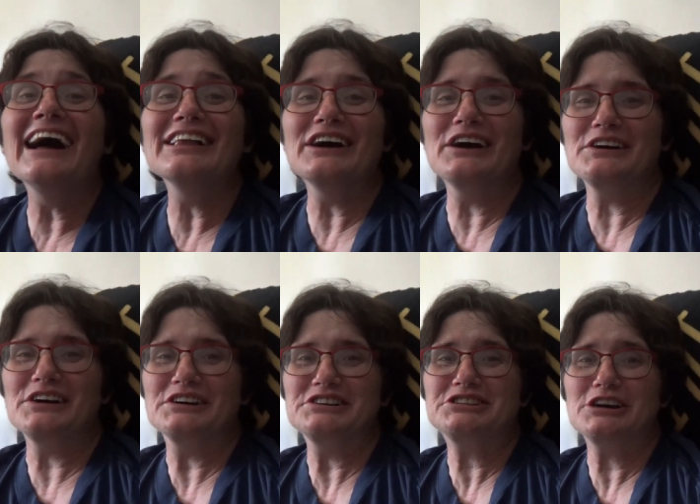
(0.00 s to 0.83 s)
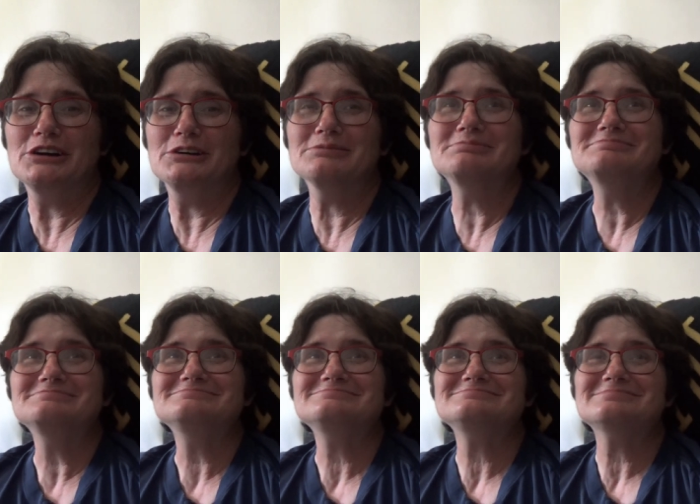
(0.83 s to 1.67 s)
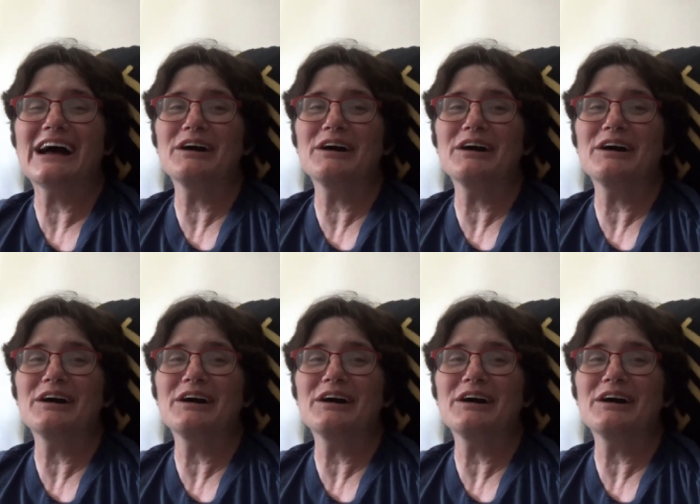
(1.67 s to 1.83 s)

Hello, YouTube. Okay.